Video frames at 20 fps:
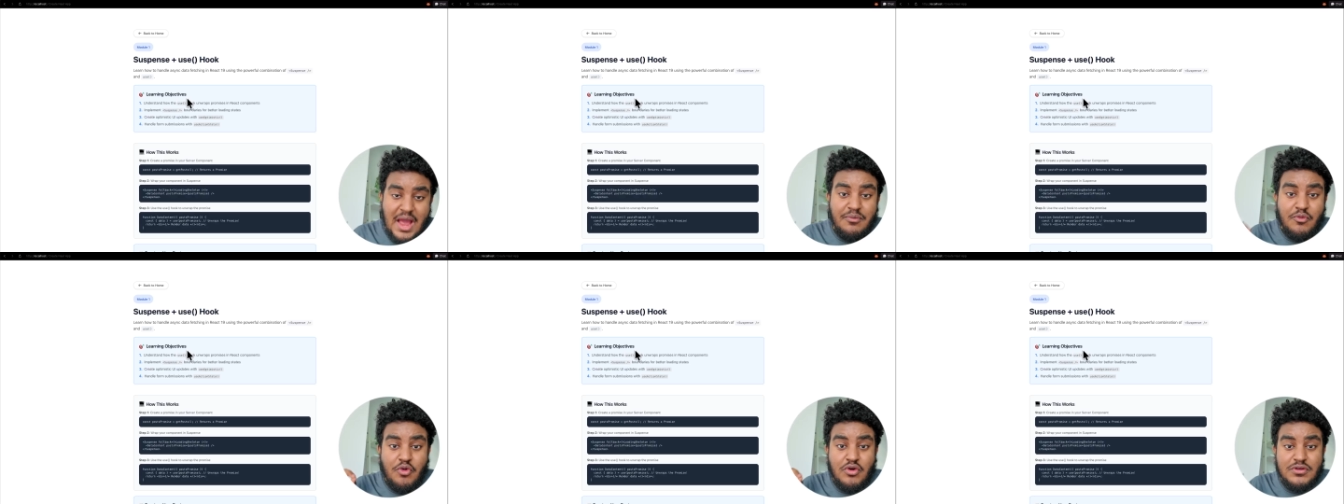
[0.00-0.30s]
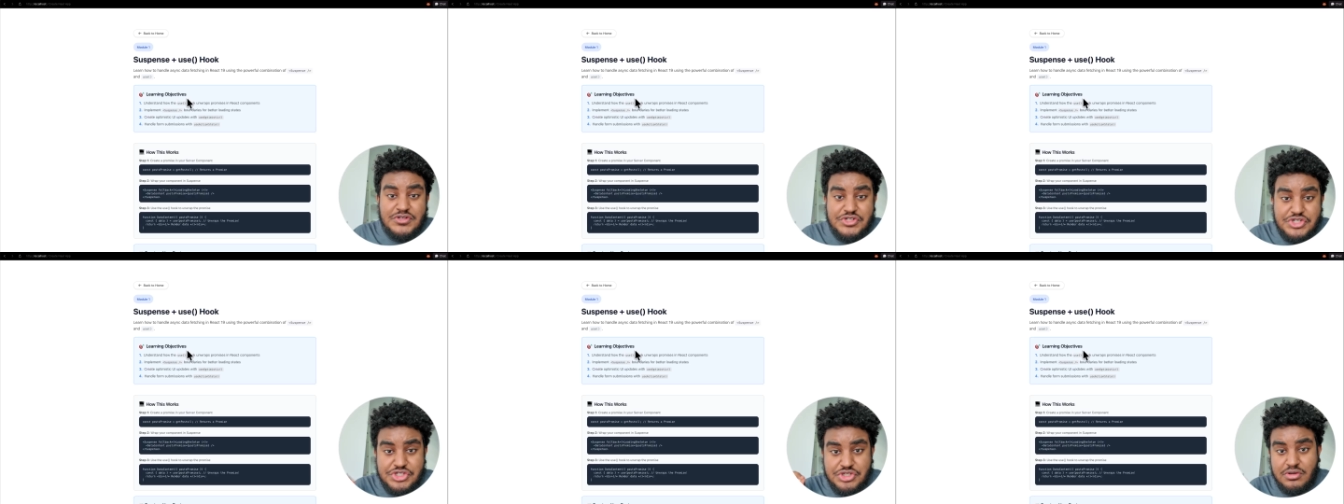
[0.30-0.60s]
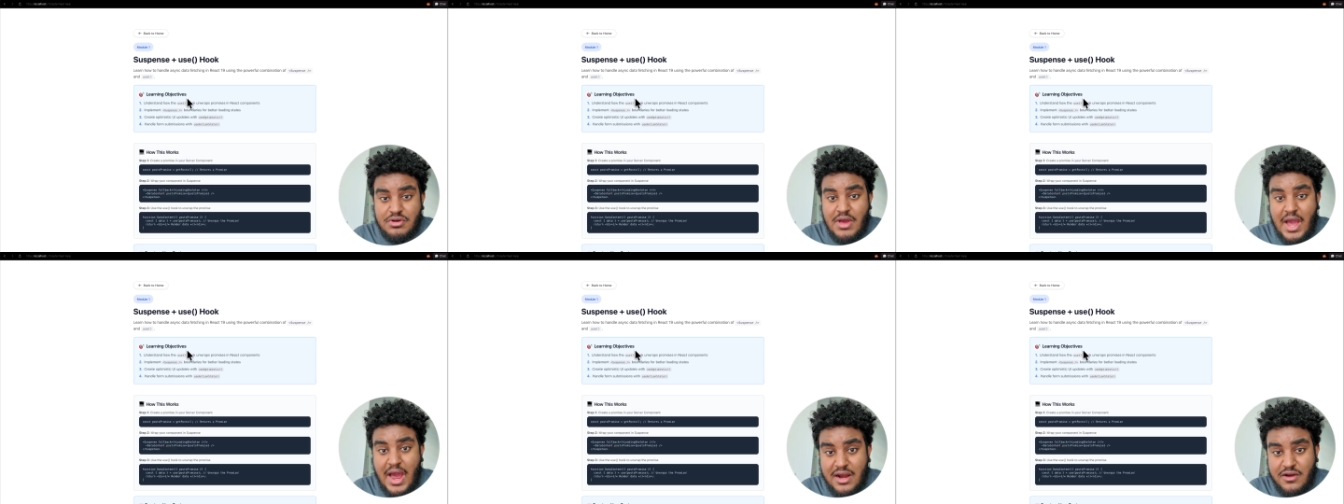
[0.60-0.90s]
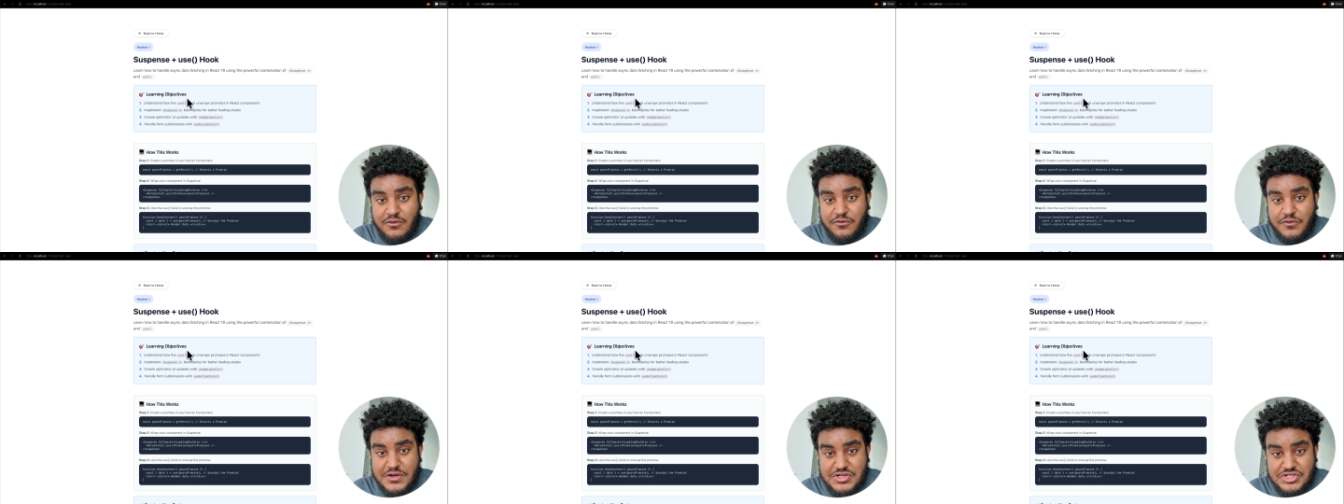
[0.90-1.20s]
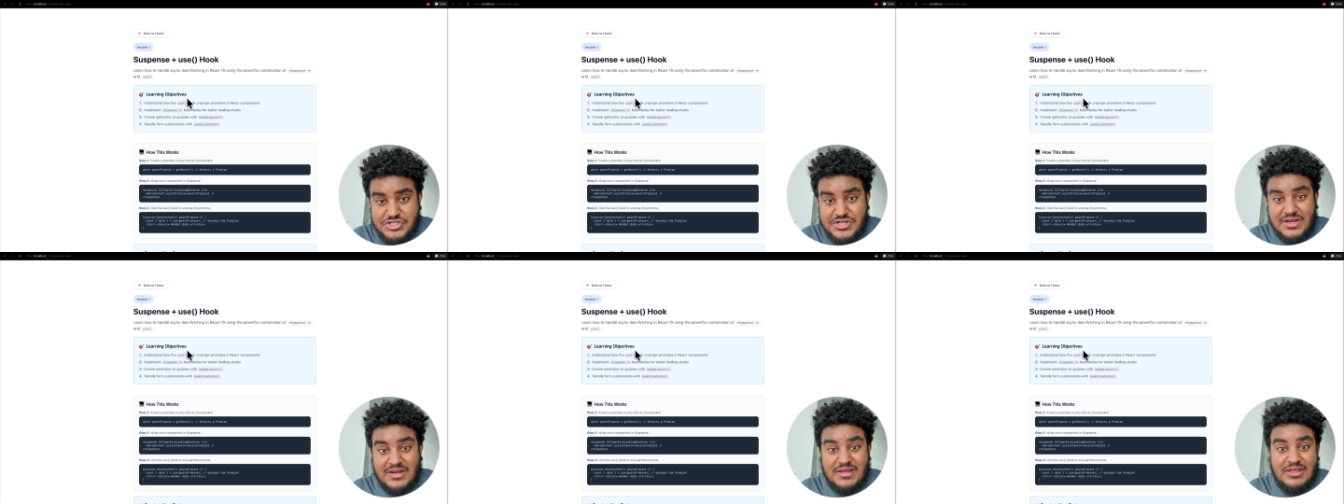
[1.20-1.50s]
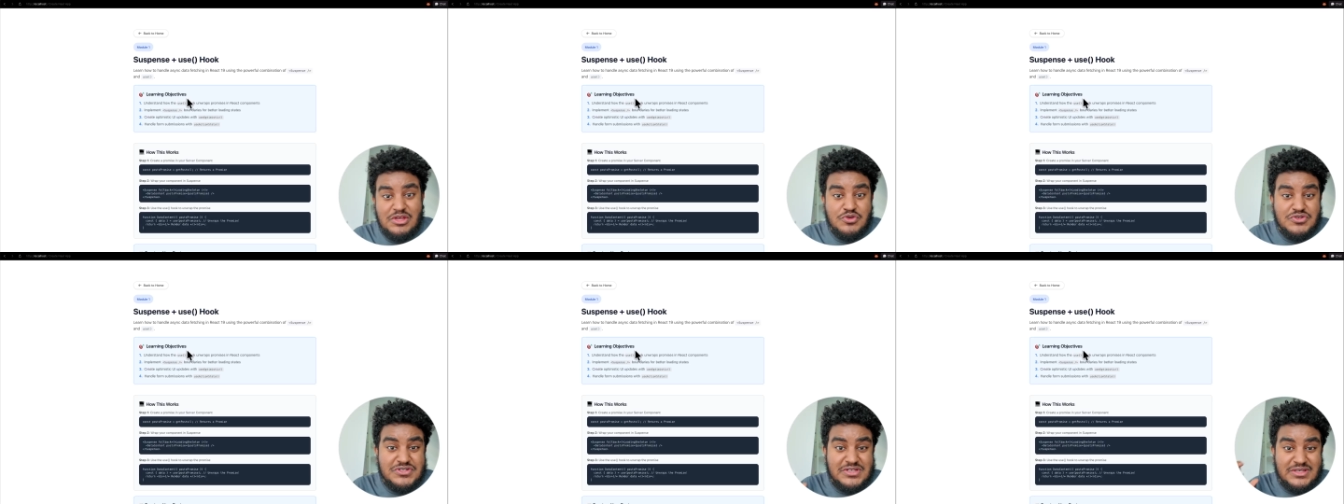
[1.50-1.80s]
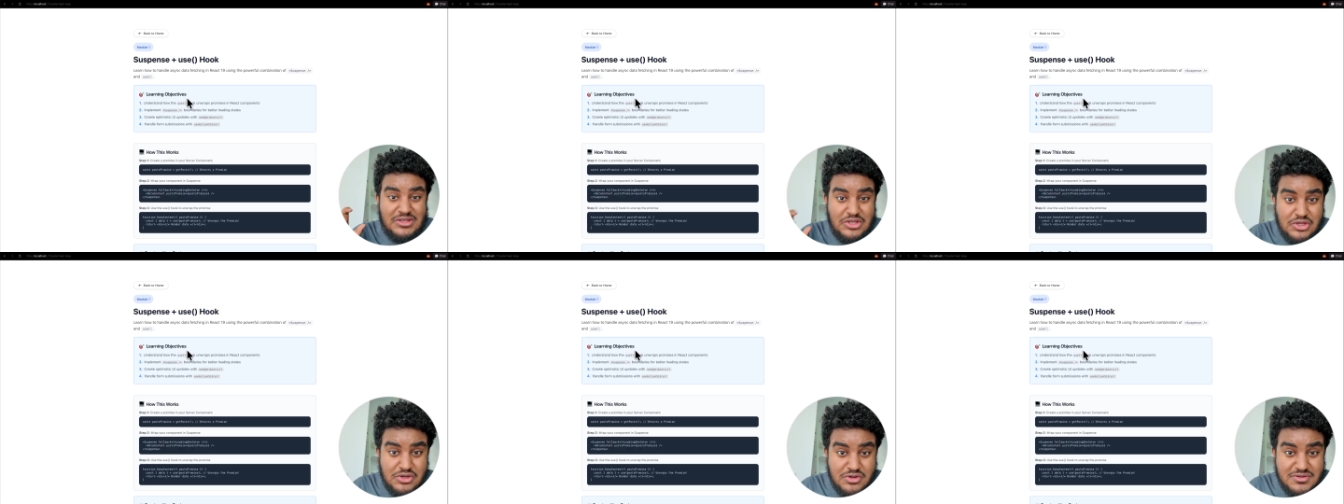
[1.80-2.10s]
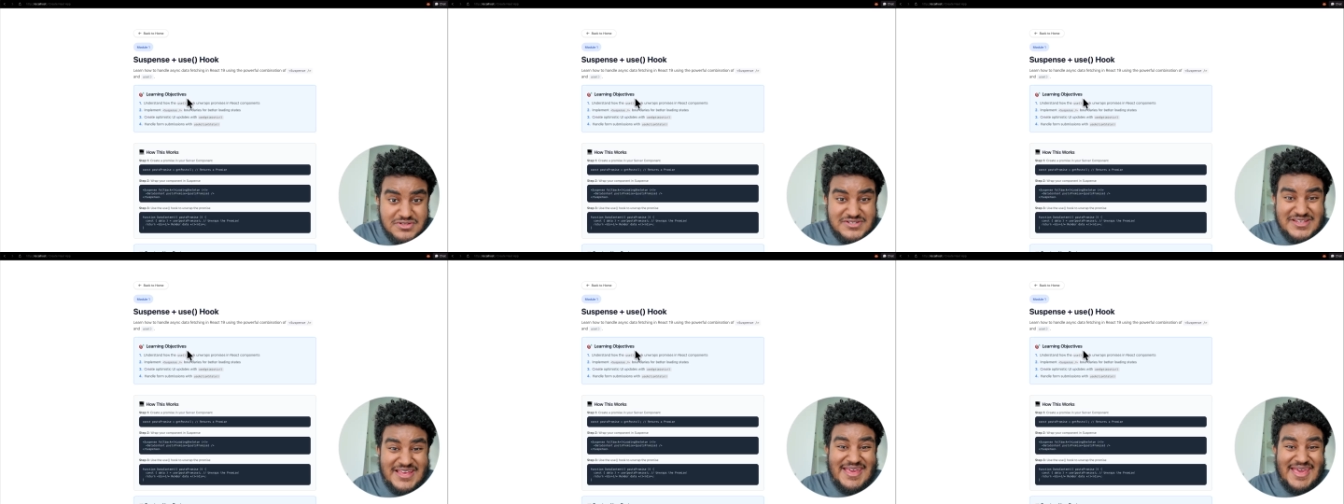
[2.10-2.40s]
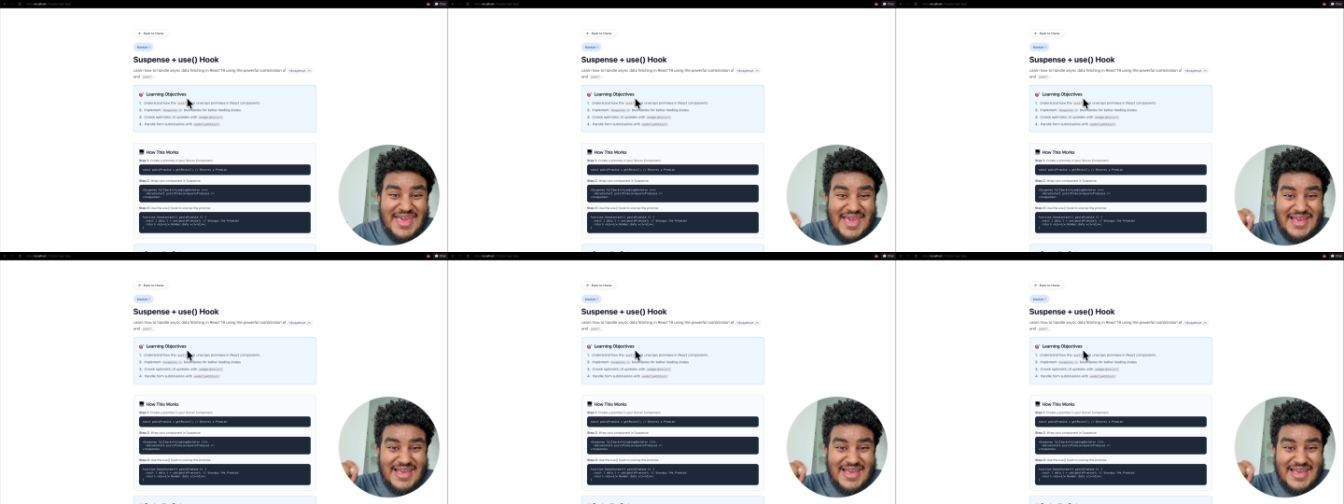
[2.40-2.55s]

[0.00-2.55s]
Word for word: I'm going to show you how to fetch data using use